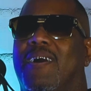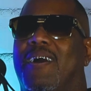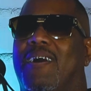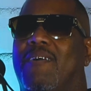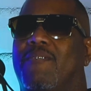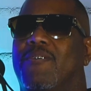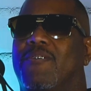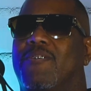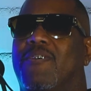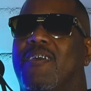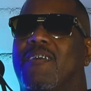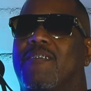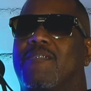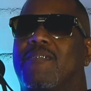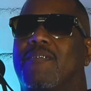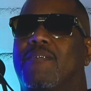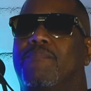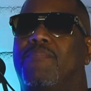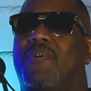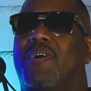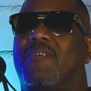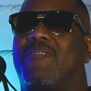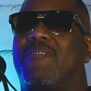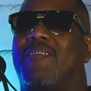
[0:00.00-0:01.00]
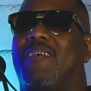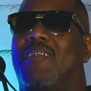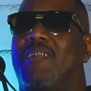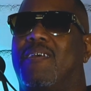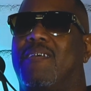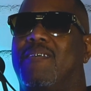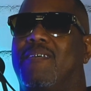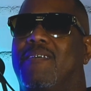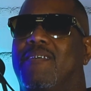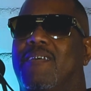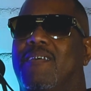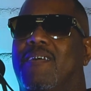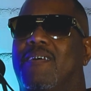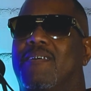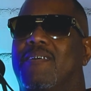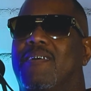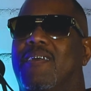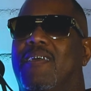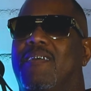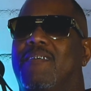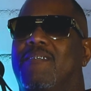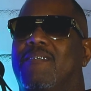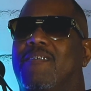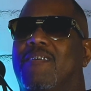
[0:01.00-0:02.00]
I was catching the bus at a
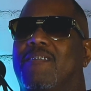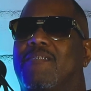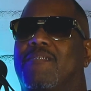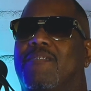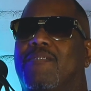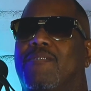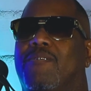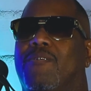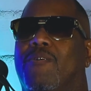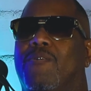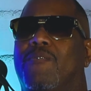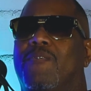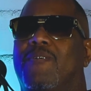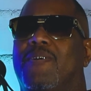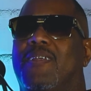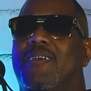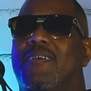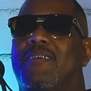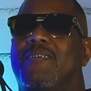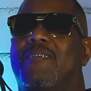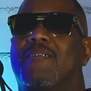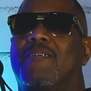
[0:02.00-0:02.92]
young age, just doing it.